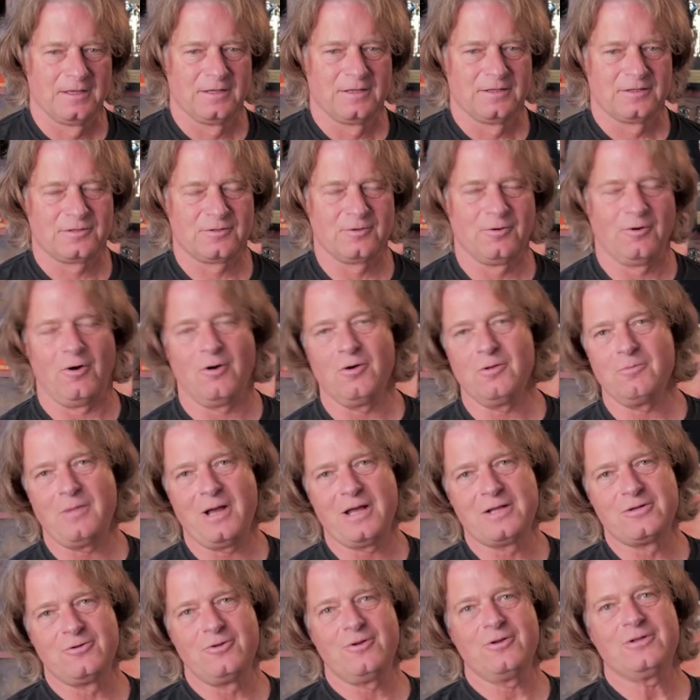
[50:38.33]
So all
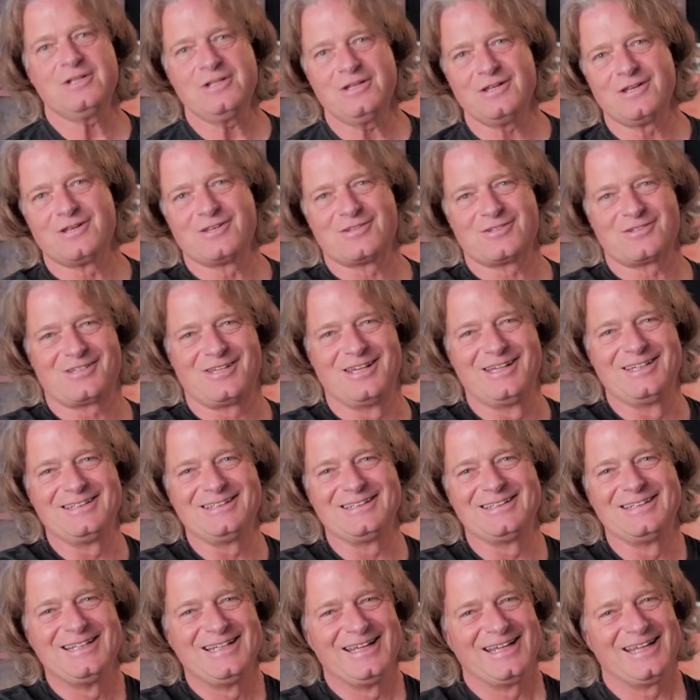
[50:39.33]
my nerdiness
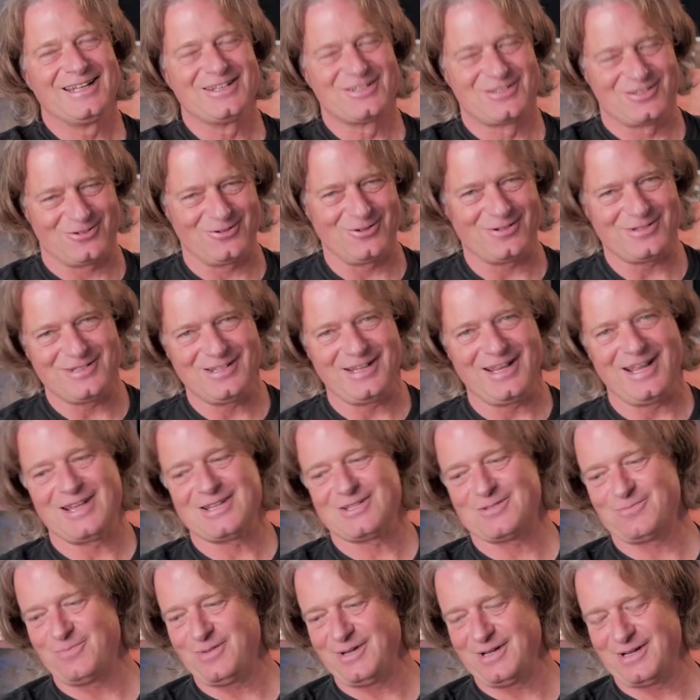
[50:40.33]
in certain
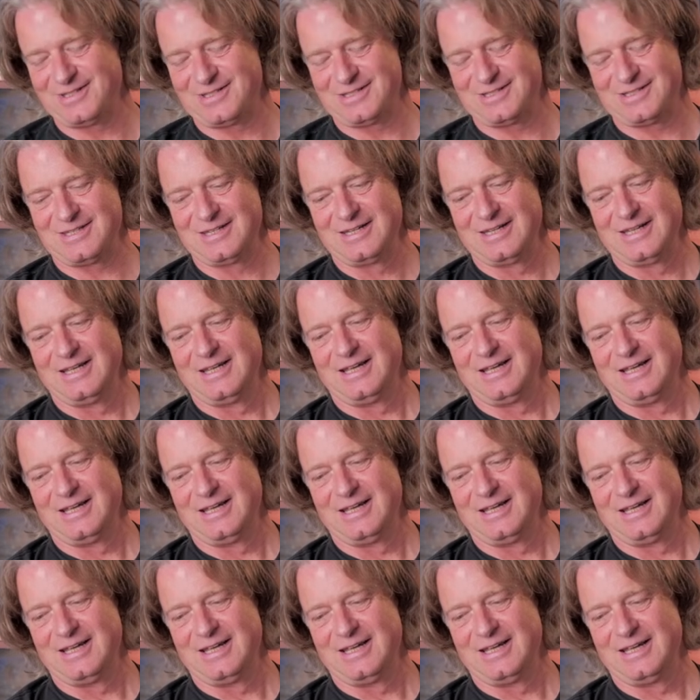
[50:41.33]
aspects